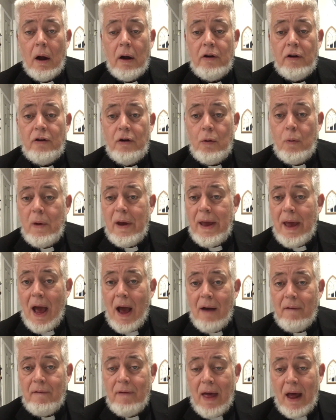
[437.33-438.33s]
Do we
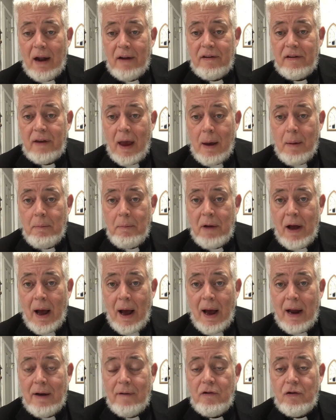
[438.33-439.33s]
have that same
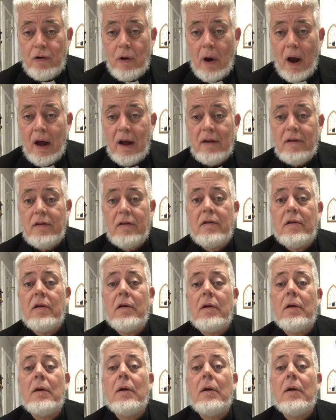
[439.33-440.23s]
kind of trust?